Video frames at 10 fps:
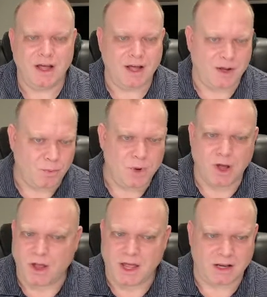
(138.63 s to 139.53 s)
Uh, we
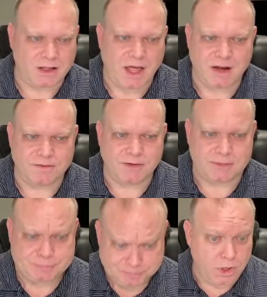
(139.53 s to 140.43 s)
all had a lot of
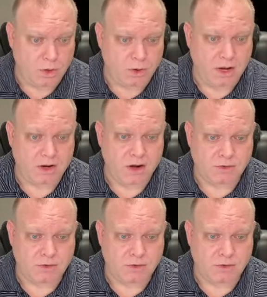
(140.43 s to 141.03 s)
fun. We can go down here.